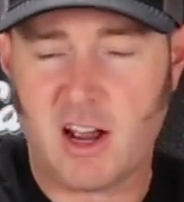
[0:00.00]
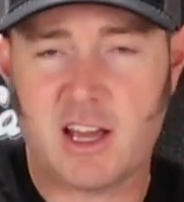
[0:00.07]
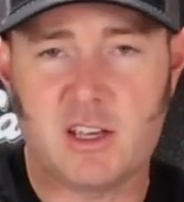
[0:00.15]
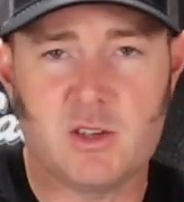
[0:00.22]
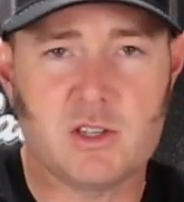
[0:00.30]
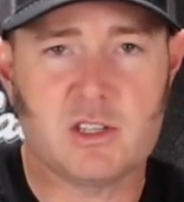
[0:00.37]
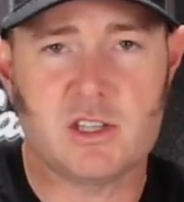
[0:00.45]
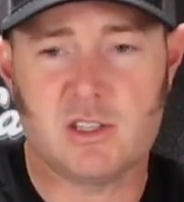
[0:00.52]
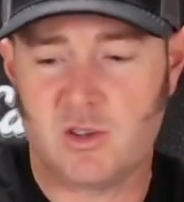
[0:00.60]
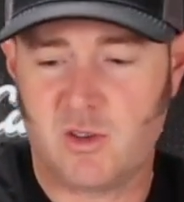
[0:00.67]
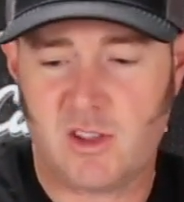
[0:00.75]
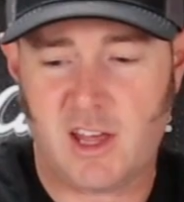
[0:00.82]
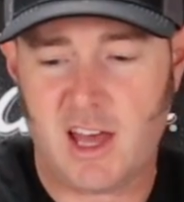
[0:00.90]
I used to
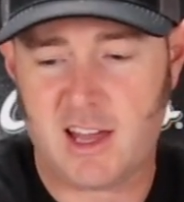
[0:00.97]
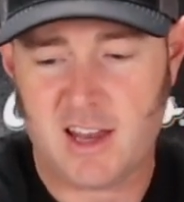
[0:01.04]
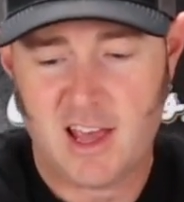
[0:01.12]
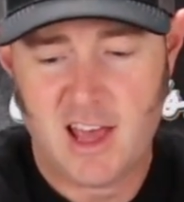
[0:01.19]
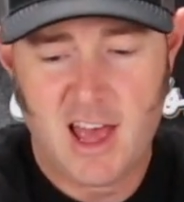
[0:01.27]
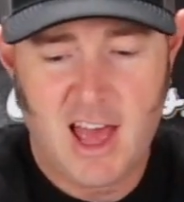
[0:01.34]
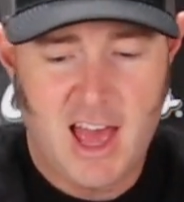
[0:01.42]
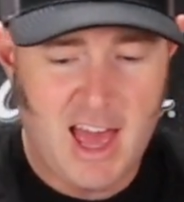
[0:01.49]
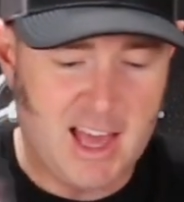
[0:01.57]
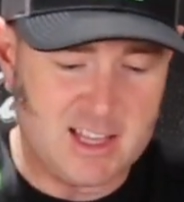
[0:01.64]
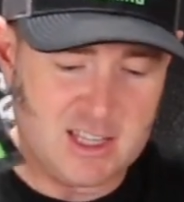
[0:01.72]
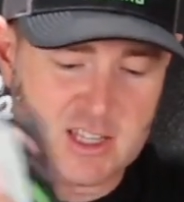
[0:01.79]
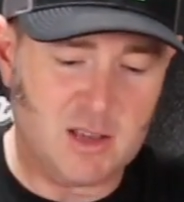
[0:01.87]
do that,
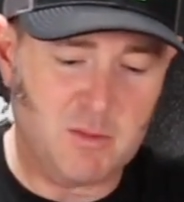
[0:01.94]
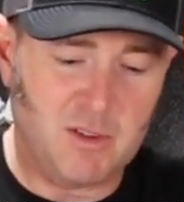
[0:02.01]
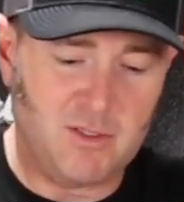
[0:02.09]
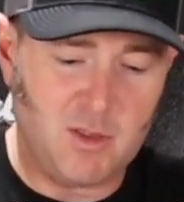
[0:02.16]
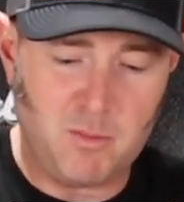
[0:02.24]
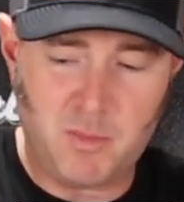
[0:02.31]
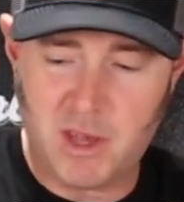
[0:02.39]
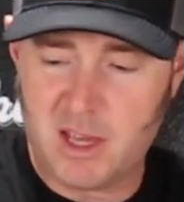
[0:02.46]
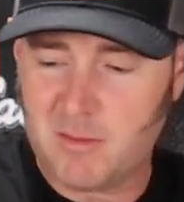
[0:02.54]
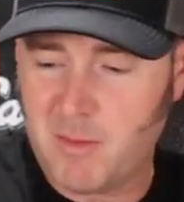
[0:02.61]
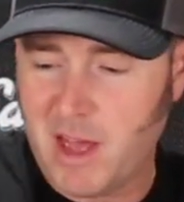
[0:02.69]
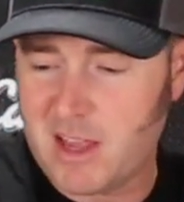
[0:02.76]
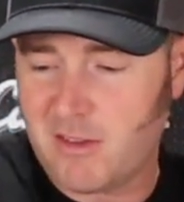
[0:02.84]
and some of the
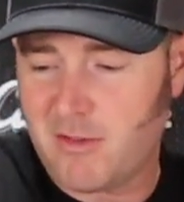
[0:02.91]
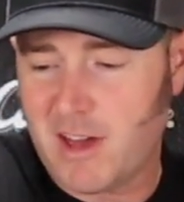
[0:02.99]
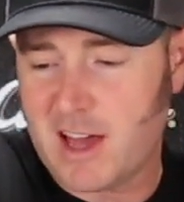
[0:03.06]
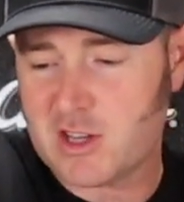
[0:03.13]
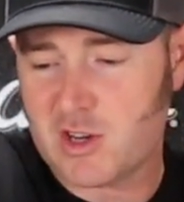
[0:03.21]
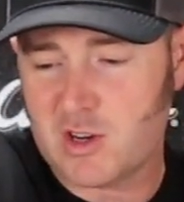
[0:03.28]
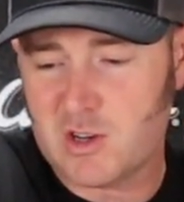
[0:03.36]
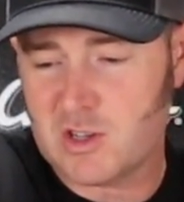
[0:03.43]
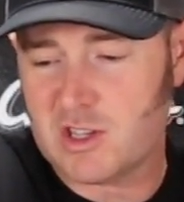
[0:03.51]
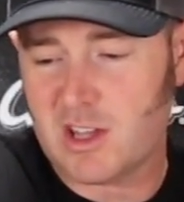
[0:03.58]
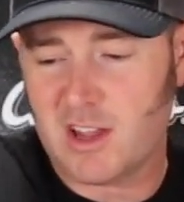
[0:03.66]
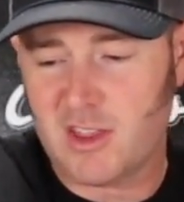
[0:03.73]
bead manufacturers,